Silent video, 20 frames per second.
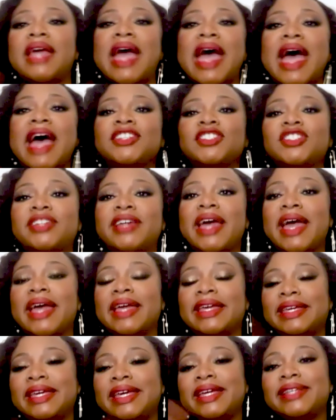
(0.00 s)

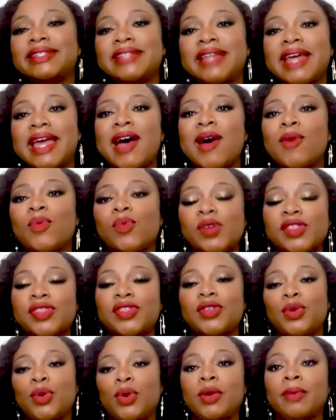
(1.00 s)
Hashtag get down with
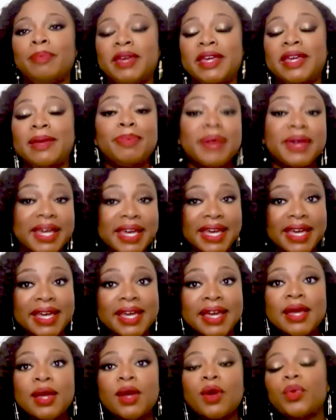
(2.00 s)
your BP,
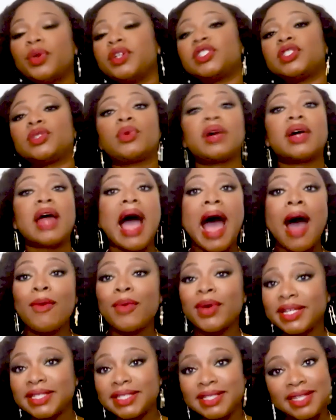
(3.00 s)
which is what I
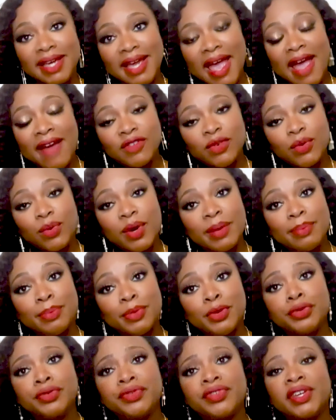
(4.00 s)
want to see everyone
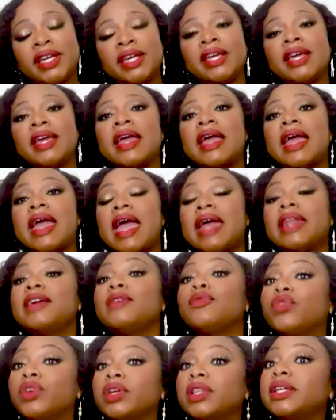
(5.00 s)
moving. And
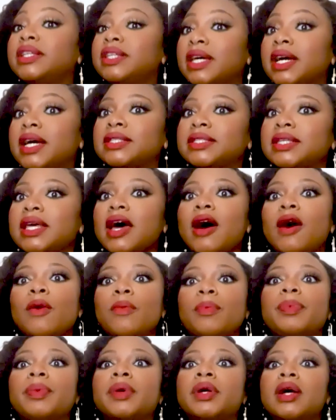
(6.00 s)
it really does
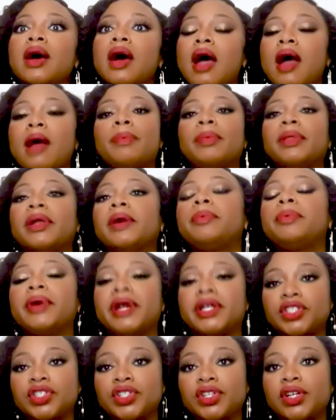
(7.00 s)
help our blood
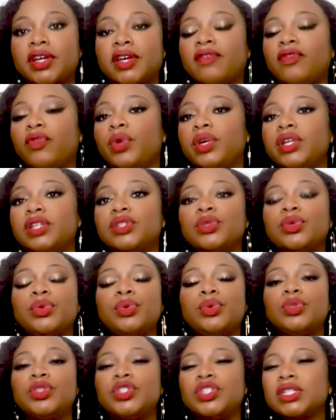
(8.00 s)
pressure. If we
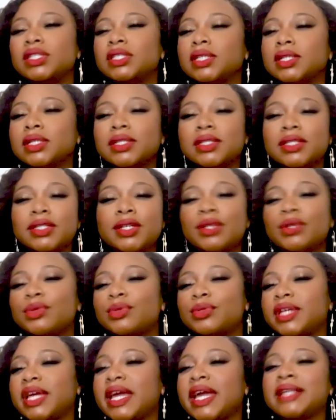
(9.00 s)
do just a little
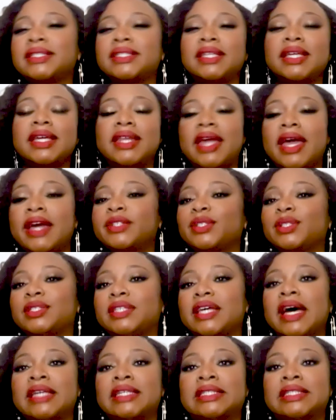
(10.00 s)
dancing and
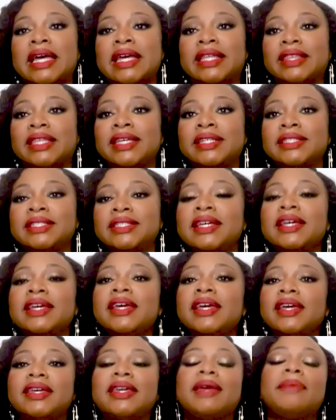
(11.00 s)
exercise like this,
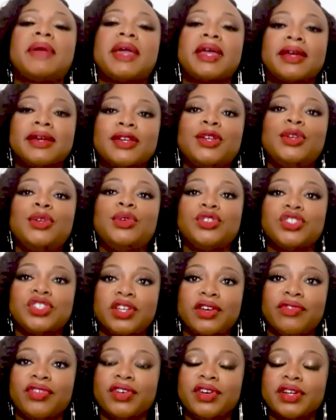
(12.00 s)
can make a huge
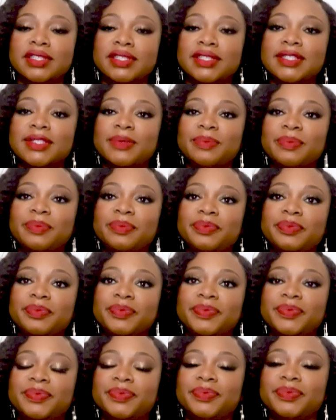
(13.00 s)
difference.
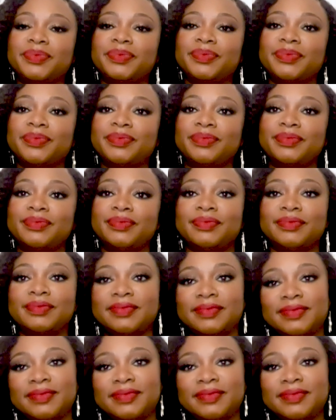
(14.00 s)
Okay, so